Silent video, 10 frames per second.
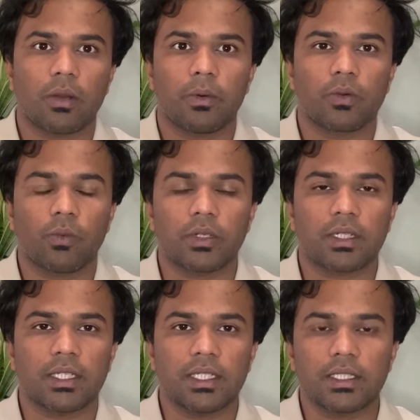about
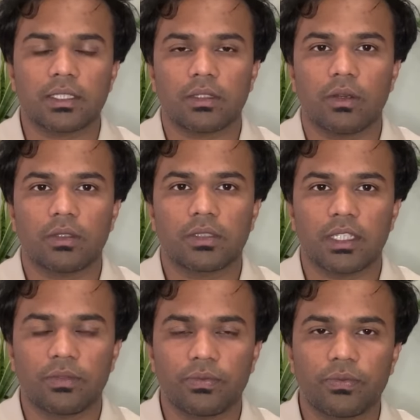what is
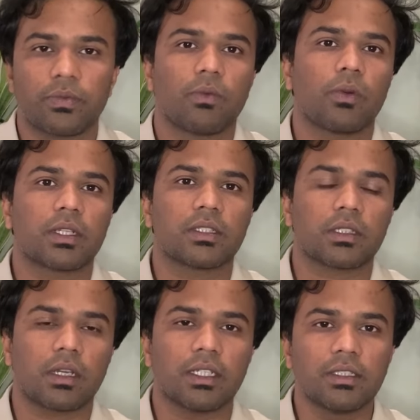safe, what is
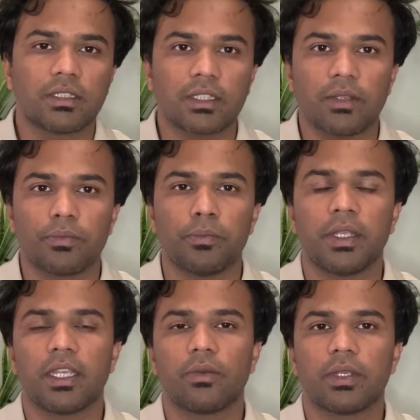unsafe
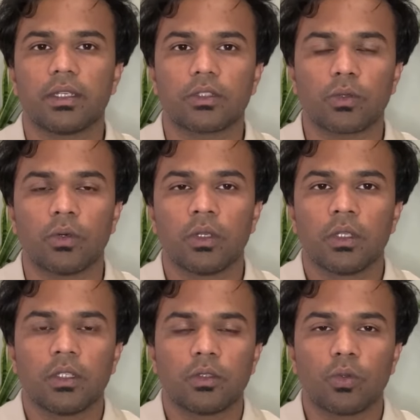behavior. So
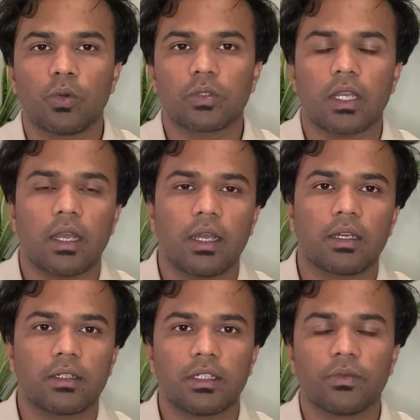those
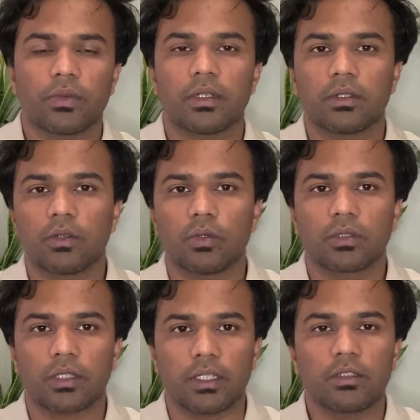are different good
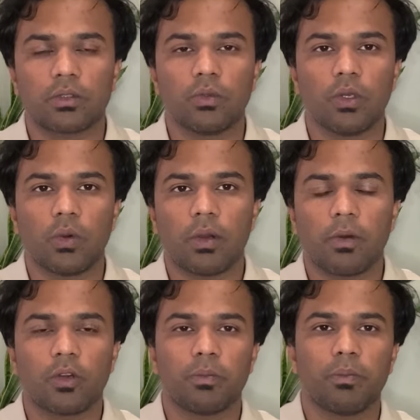things to know
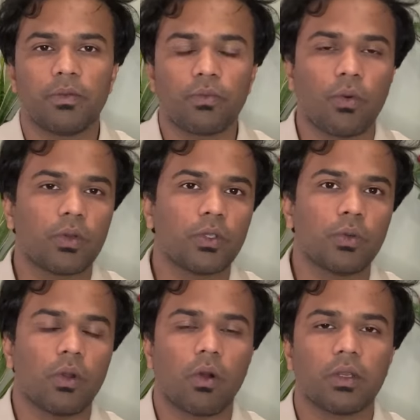about before
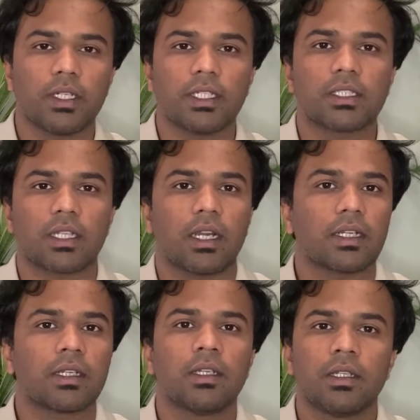you already
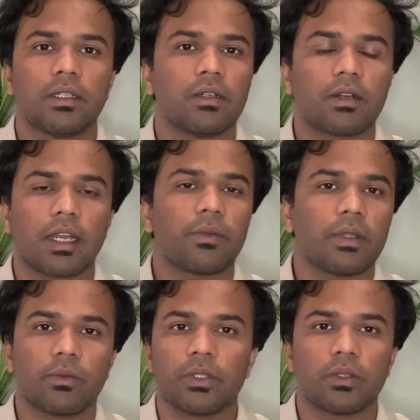start
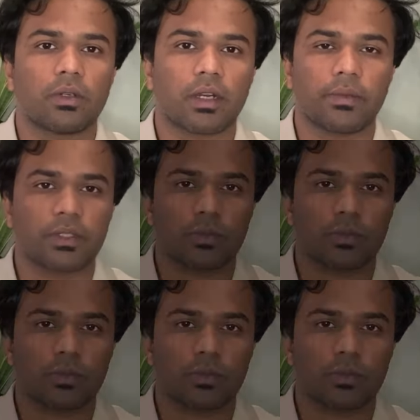driving with your driving